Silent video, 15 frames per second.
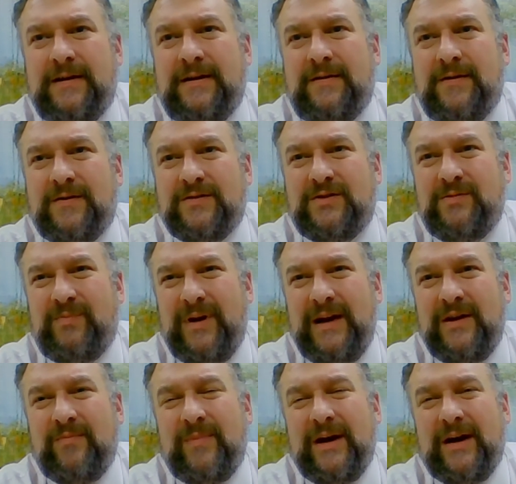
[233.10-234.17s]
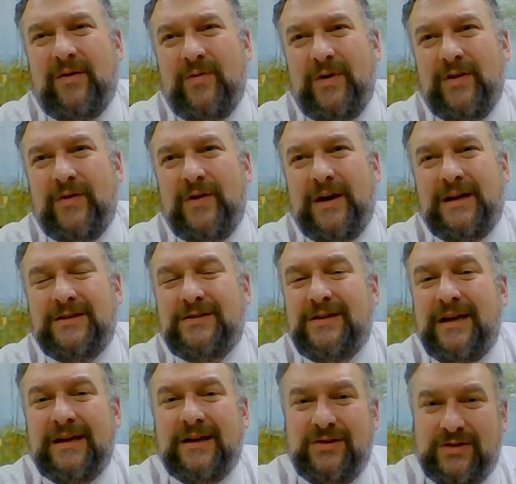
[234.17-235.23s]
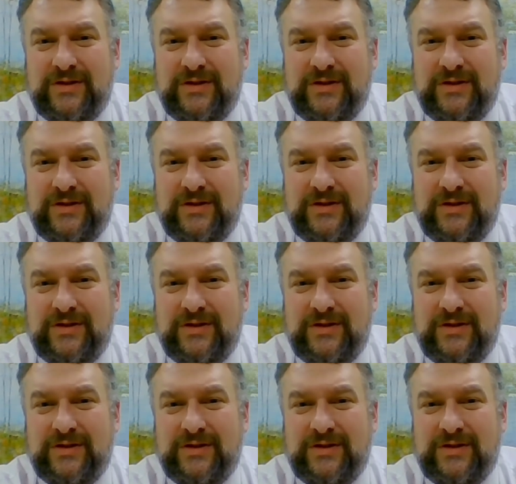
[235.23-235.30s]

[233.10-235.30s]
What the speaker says: There's debate about whether or not 2